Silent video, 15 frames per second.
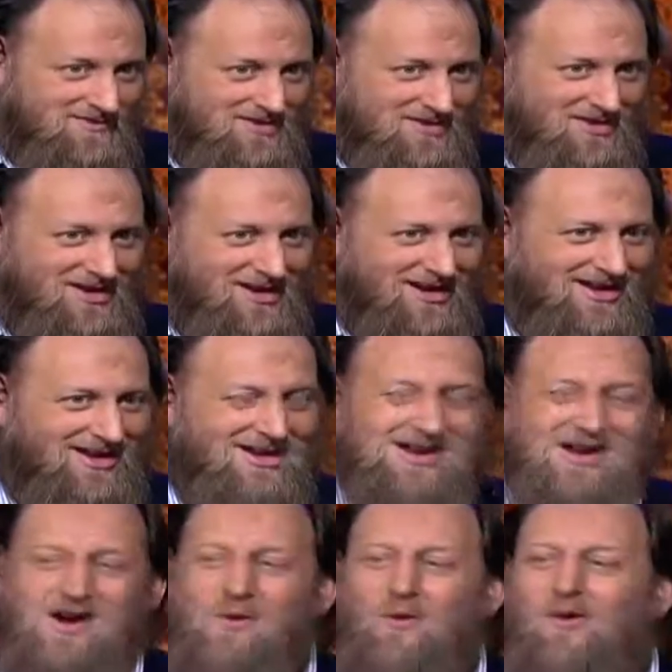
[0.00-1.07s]
Okay?
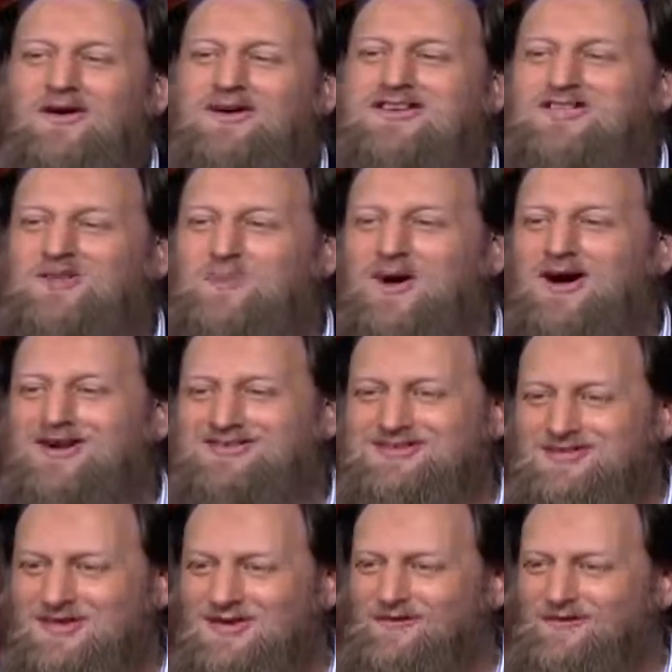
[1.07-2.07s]
What is part of the